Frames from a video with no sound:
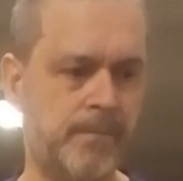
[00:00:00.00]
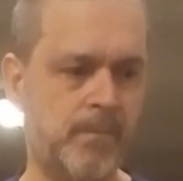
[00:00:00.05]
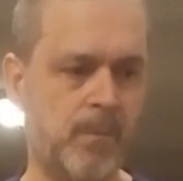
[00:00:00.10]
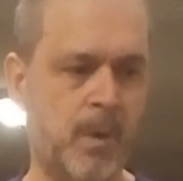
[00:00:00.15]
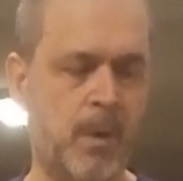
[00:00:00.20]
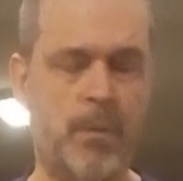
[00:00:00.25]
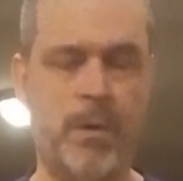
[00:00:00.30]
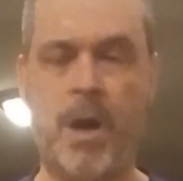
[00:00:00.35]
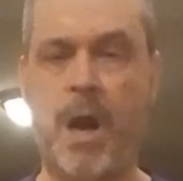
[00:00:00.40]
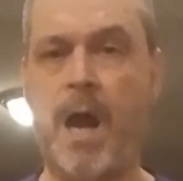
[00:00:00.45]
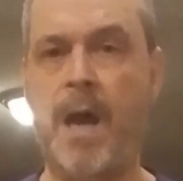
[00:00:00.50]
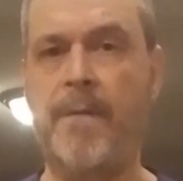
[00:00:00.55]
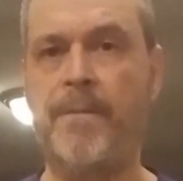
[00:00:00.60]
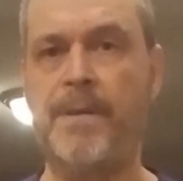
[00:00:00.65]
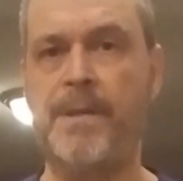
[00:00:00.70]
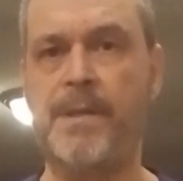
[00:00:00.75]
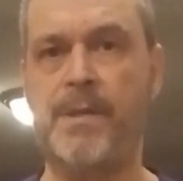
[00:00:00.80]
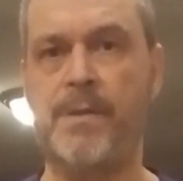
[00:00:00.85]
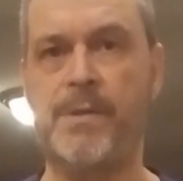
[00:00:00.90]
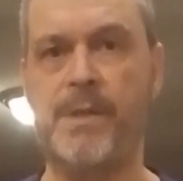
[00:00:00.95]
where
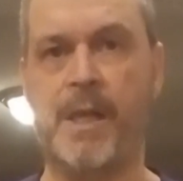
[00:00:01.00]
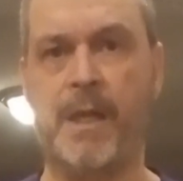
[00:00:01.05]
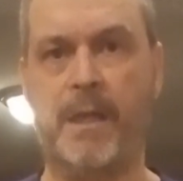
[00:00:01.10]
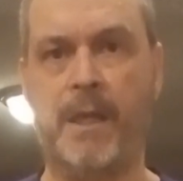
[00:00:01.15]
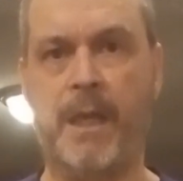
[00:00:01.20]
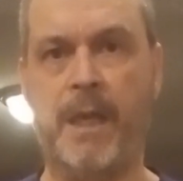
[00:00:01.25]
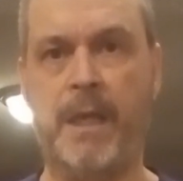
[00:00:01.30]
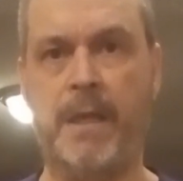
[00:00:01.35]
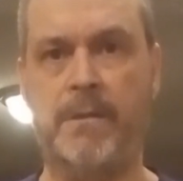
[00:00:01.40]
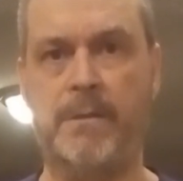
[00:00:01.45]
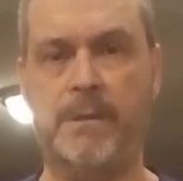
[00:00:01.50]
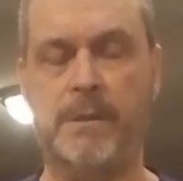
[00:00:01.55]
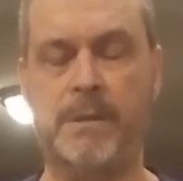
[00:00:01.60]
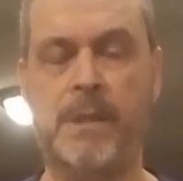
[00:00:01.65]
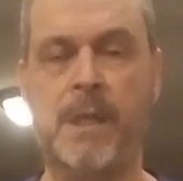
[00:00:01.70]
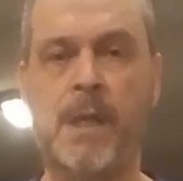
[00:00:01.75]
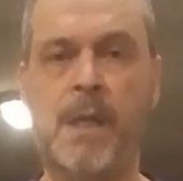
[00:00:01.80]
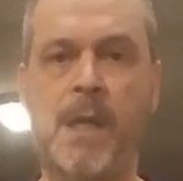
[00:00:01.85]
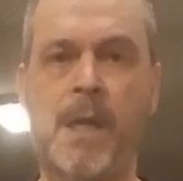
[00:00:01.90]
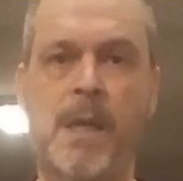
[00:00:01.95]
officers get killed
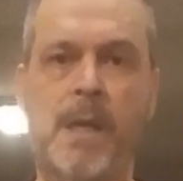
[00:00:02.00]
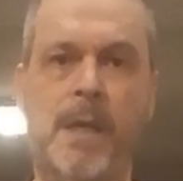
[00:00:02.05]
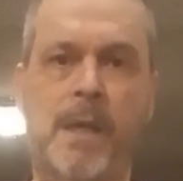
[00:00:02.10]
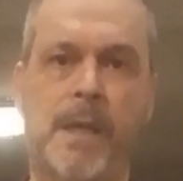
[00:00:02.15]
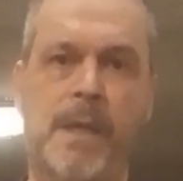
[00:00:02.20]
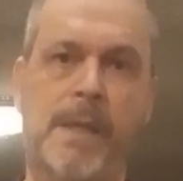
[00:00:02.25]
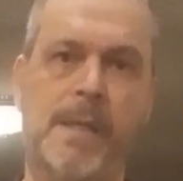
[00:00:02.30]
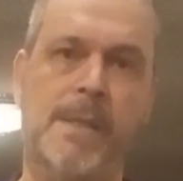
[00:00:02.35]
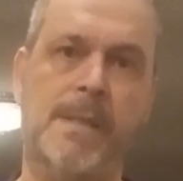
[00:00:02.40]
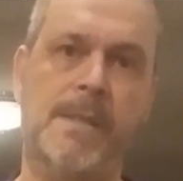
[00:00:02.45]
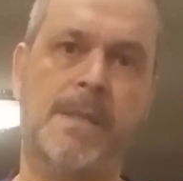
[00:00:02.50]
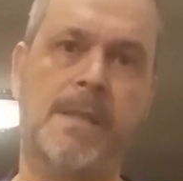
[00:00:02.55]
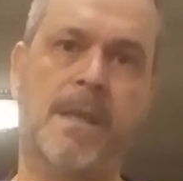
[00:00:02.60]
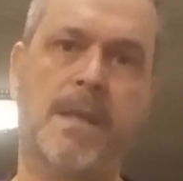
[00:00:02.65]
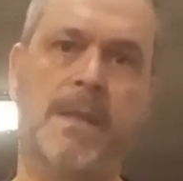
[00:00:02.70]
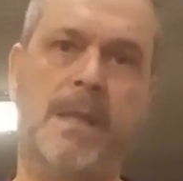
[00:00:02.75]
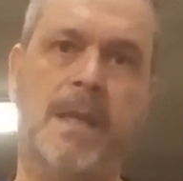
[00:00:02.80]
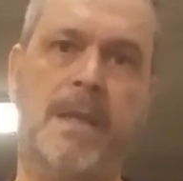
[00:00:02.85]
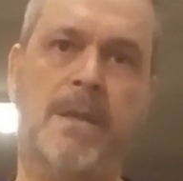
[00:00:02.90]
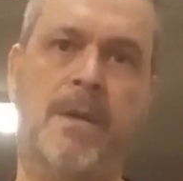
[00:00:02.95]
is
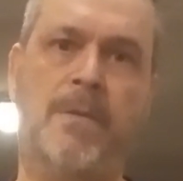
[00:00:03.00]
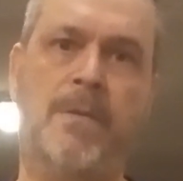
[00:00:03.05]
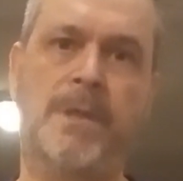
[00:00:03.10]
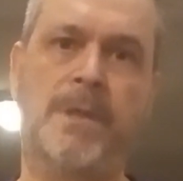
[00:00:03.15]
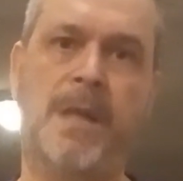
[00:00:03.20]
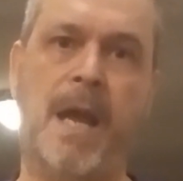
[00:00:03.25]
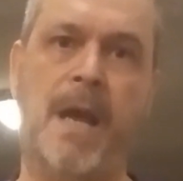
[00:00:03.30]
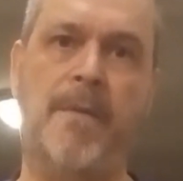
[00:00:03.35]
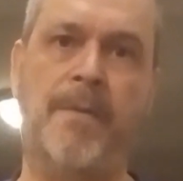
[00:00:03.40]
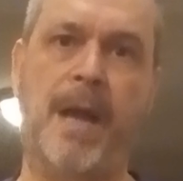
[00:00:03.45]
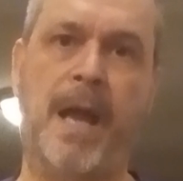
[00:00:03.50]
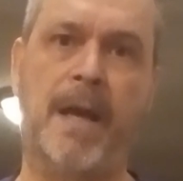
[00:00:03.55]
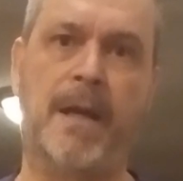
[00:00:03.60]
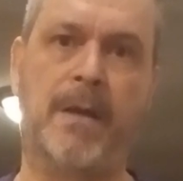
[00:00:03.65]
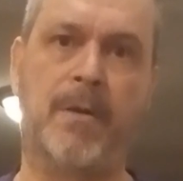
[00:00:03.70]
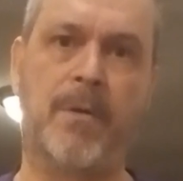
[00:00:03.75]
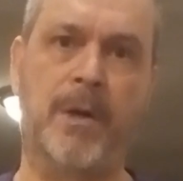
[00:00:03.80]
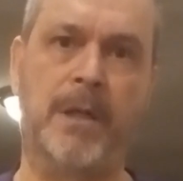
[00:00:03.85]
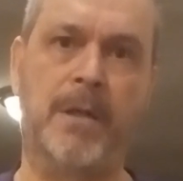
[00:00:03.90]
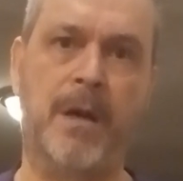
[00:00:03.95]
they don't have
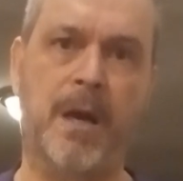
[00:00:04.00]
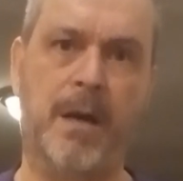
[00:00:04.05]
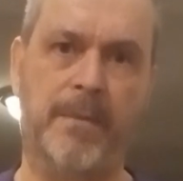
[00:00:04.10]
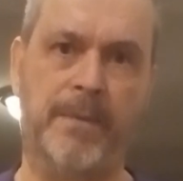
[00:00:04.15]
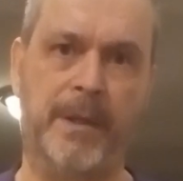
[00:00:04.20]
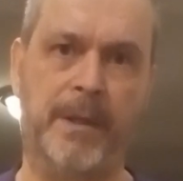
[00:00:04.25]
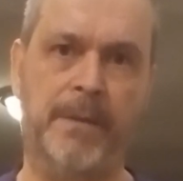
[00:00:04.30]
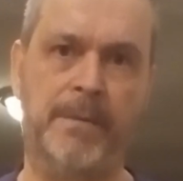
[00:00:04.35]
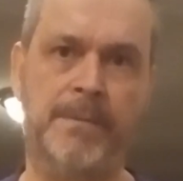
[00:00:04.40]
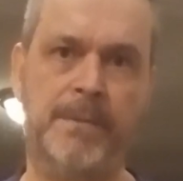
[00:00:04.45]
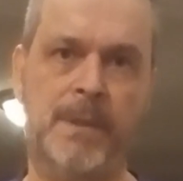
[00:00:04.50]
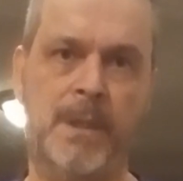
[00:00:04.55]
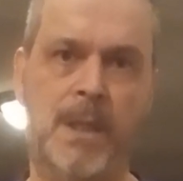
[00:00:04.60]
adequate cover.